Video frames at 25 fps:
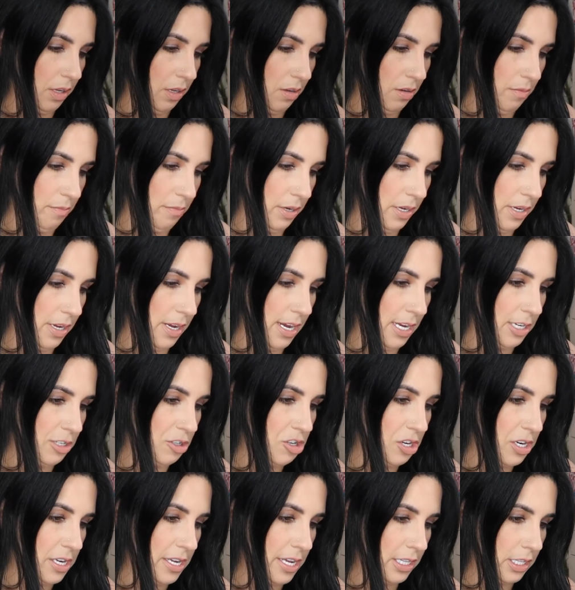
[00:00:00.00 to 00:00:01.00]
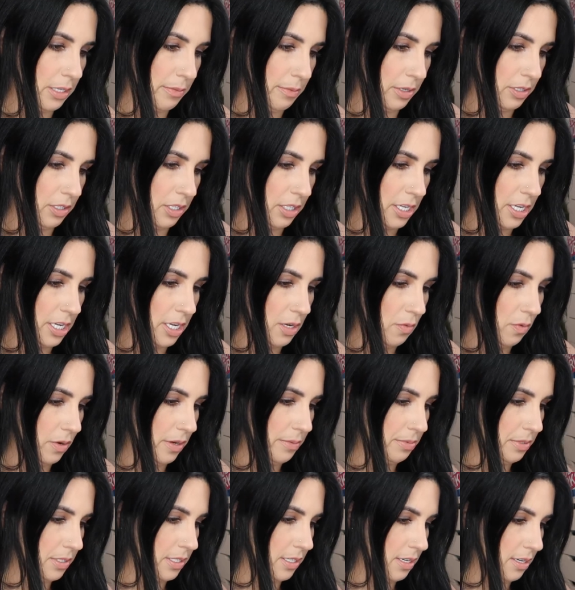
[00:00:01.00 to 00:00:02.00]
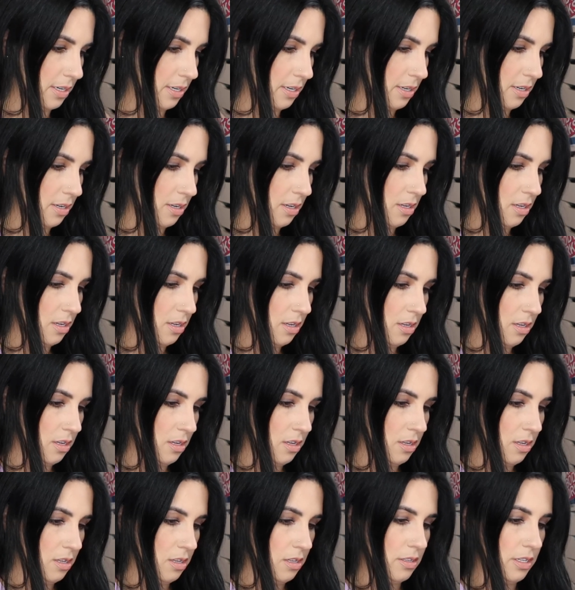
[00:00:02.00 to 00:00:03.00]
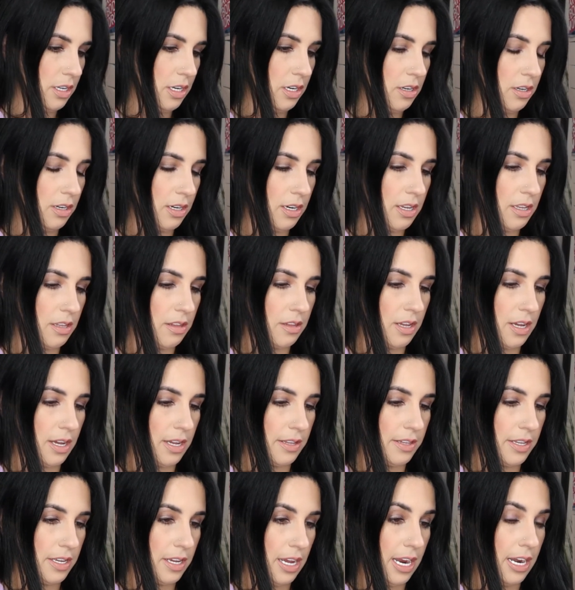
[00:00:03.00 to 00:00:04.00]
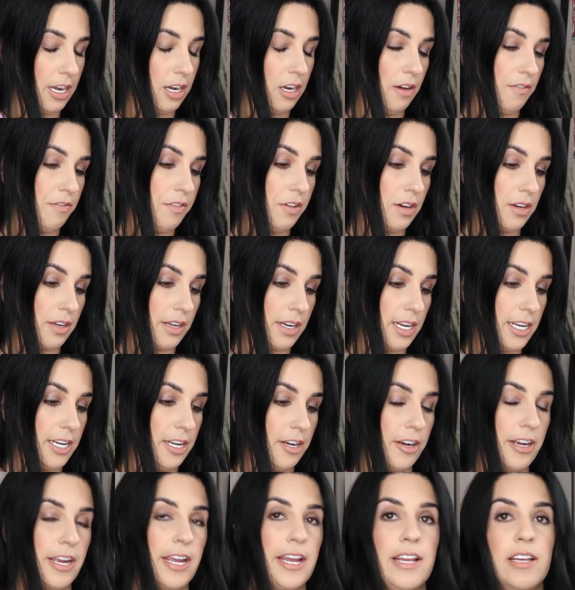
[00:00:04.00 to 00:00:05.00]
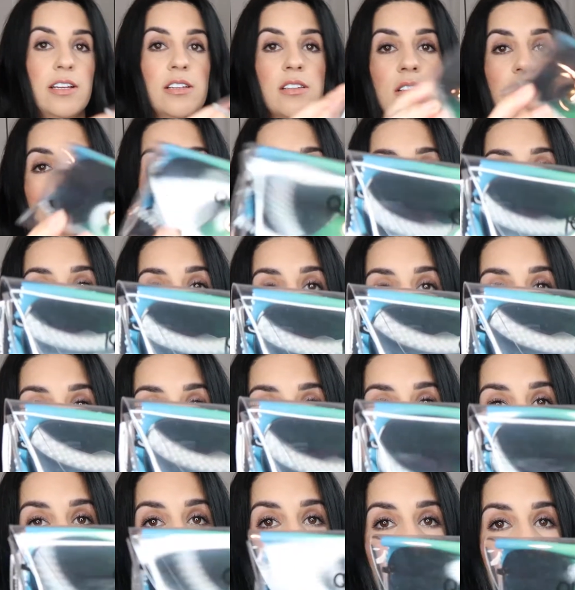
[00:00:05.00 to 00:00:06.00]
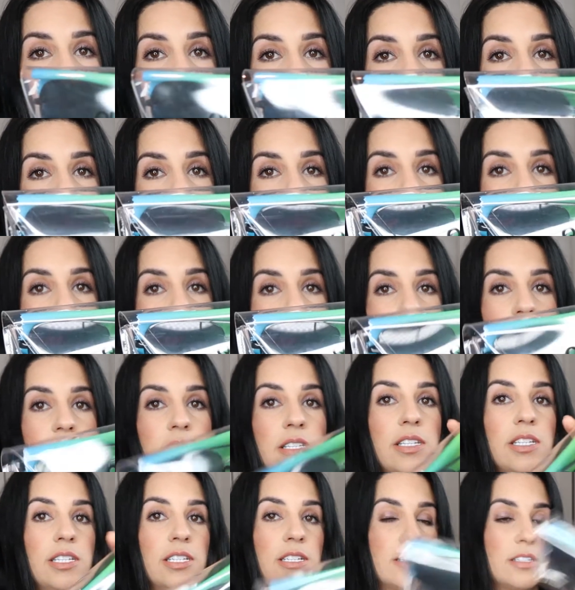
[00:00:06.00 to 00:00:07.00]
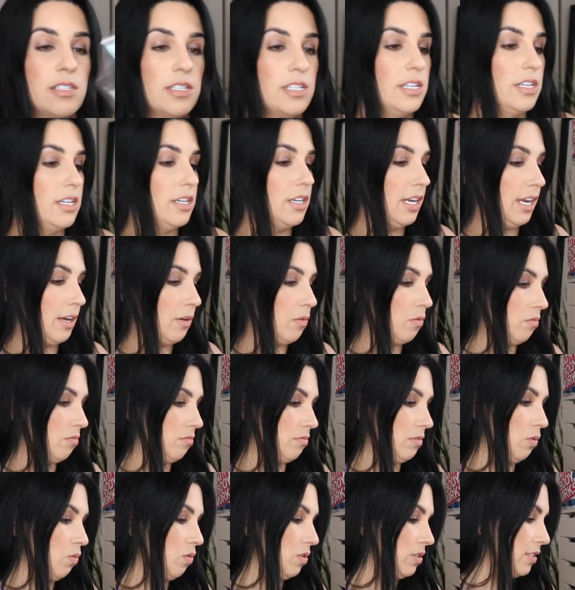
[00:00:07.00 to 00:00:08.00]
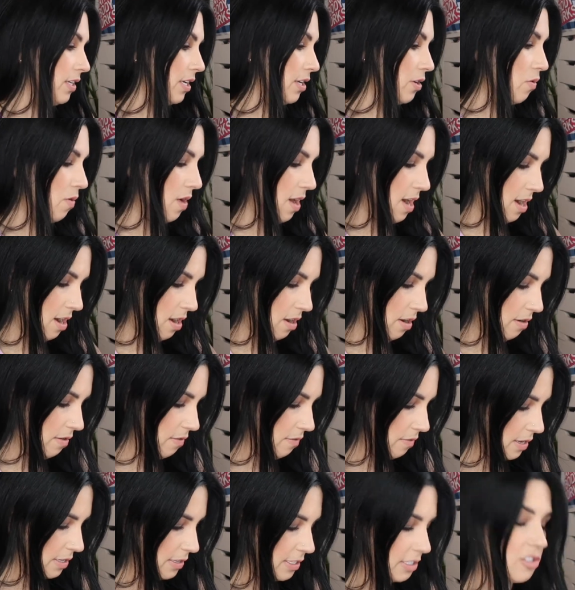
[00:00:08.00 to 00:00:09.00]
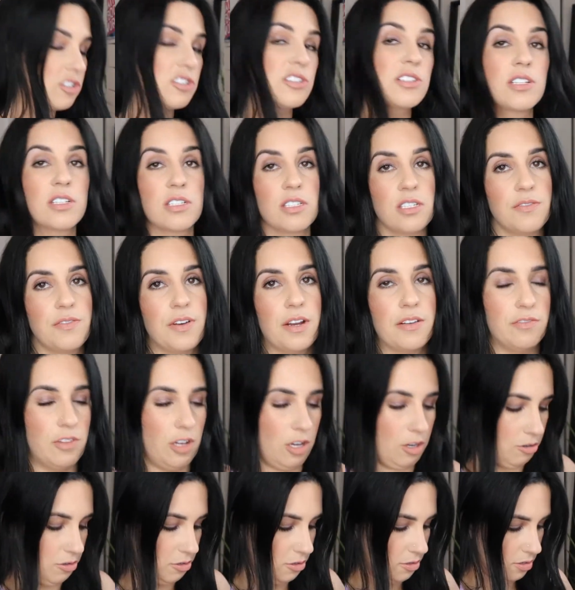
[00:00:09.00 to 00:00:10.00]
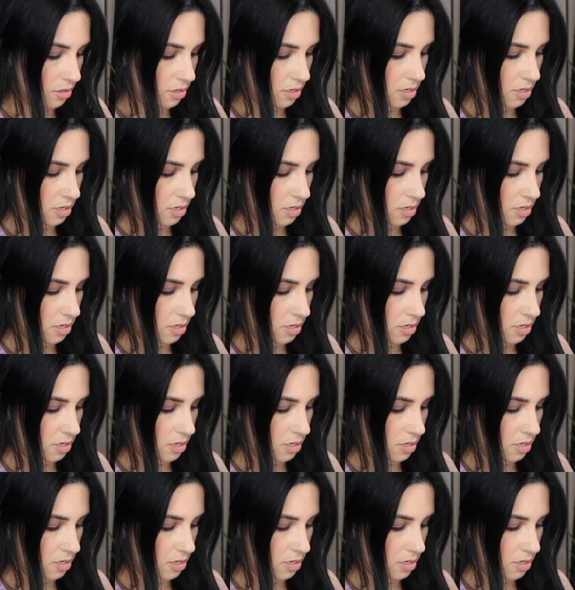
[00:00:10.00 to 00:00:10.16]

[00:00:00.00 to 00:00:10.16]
but yeah, I usually get them on the Quay website. They look like that. I love the clear case, so it's easy to see like the ones that you have. And these are $65.